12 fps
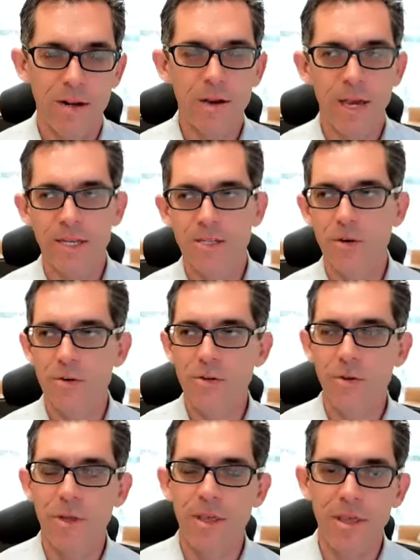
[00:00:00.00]
Okay. So
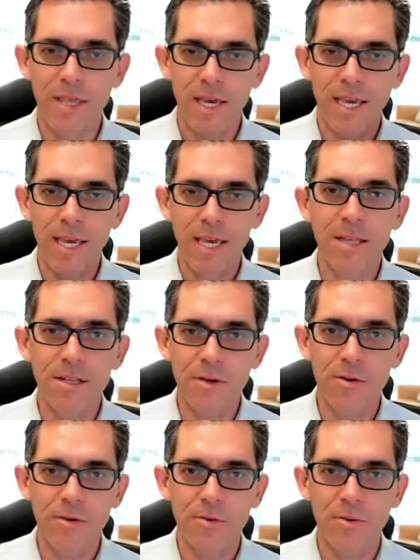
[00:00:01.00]
the key
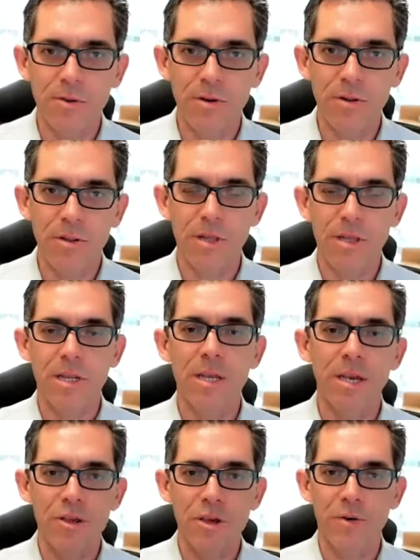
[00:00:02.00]
to
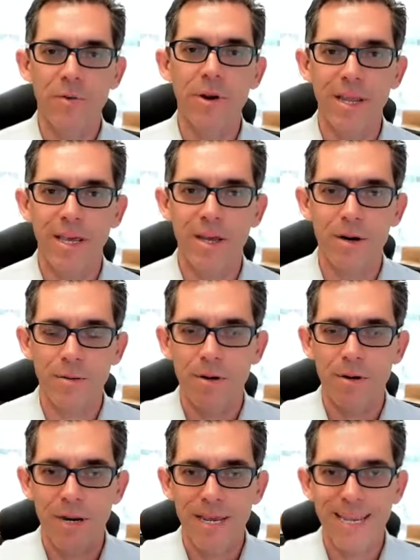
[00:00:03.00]
generating
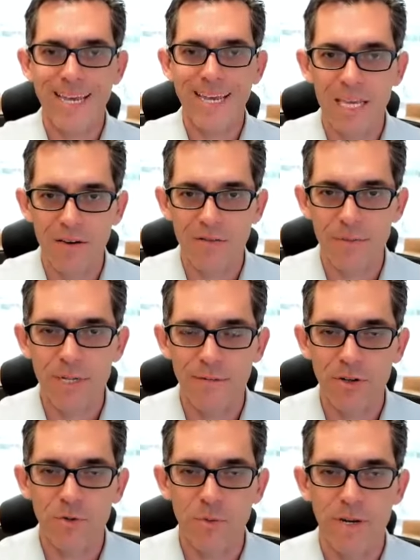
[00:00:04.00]
or getting a lead from
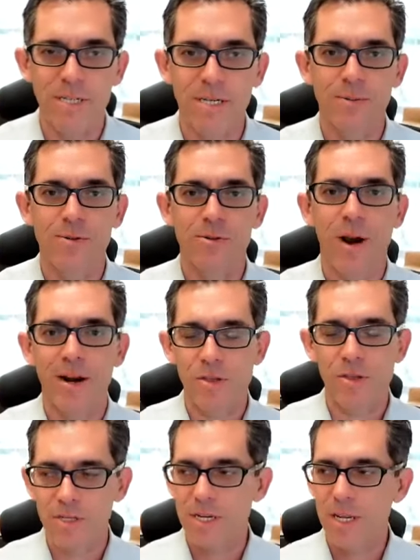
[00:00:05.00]
720 System
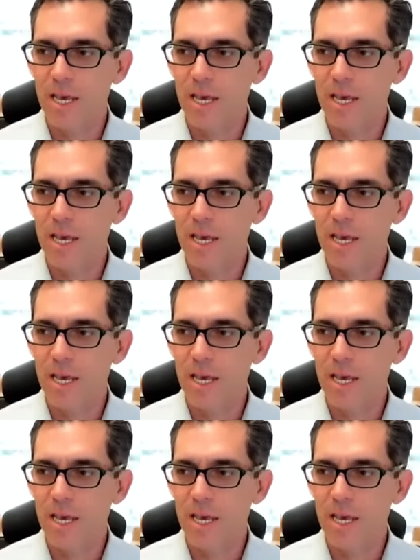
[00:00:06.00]
Strategies